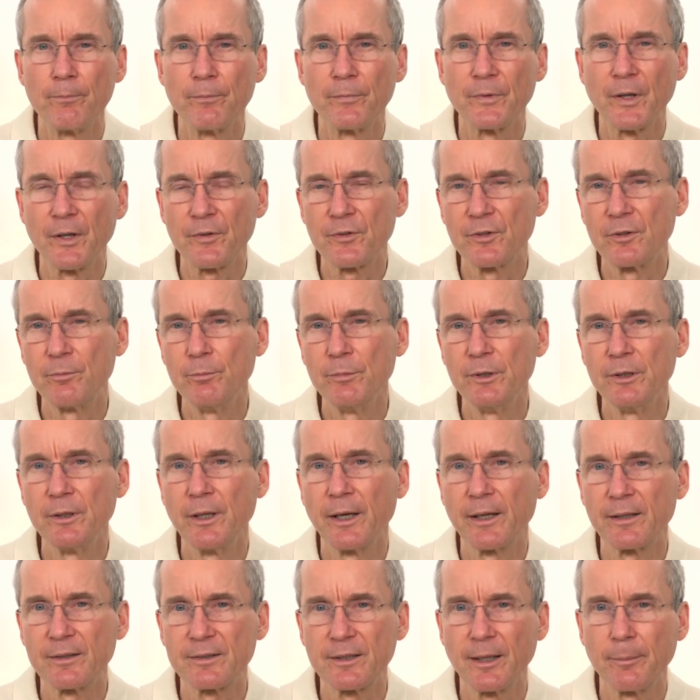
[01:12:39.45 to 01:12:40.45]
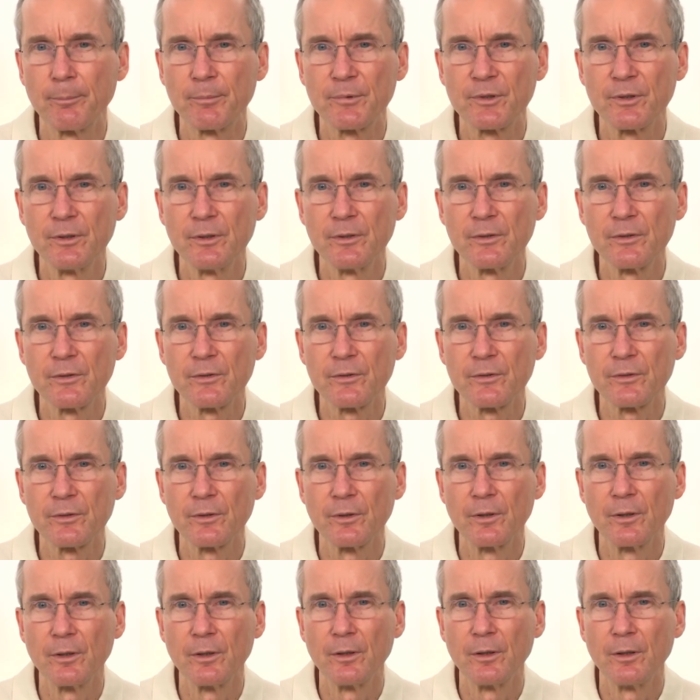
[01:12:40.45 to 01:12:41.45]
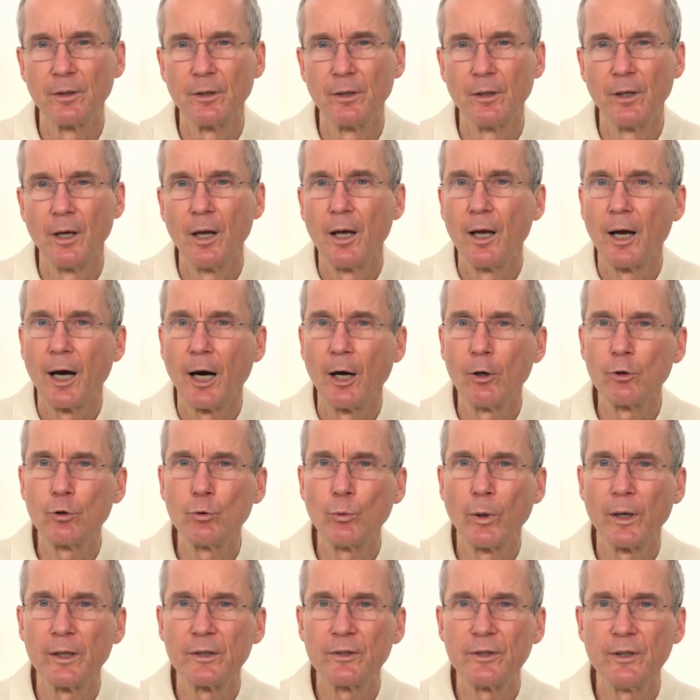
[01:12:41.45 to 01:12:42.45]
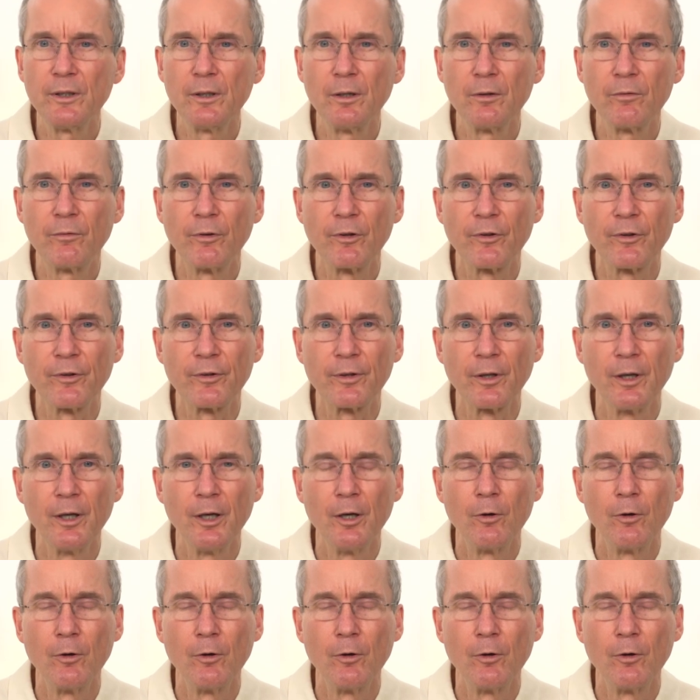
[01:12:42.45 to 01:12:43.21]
Does it mean acceptance? How do I deal with it